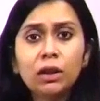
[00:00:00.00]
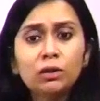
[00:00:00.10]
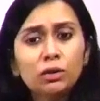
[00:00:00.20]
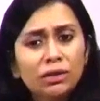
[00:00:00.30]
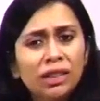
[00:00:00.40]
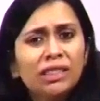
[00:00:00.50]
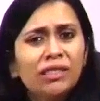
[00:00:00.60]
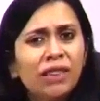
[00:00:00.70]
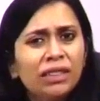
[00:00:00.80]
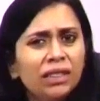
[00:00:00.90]
So this
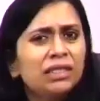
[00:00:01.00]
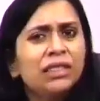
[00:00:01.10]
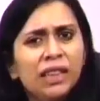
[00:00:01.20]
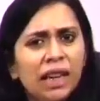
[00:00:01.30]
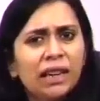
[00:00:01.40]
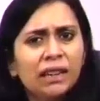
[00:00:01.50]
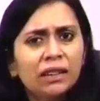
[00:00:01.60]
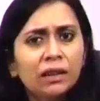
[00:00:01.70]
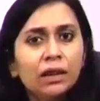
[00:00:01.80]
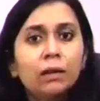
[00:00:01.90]
effect is negated,
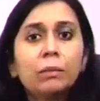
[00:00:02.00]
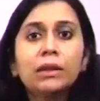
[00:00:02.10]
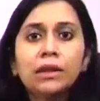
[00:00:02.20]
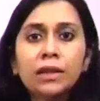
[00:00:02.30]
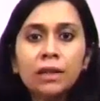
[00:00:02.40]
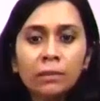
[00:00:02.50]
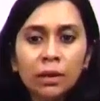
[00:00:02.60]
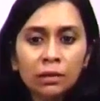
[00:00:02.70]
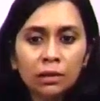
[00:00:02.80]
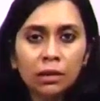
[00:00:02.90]
but
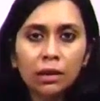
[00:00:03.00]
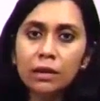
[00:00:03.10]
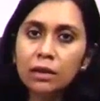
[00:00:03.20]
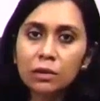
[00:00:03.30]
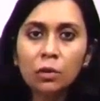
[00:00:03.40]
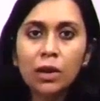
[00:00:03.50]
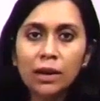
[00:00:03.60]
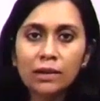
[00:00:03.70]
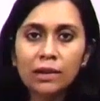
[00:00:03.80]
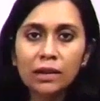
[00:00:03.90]
ketamine is a sole
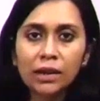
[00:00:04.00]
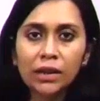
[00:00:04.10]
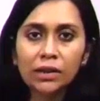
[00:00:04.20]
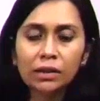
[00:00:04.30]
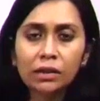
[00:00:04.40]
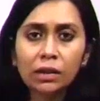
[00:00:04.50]
anesthetic agent.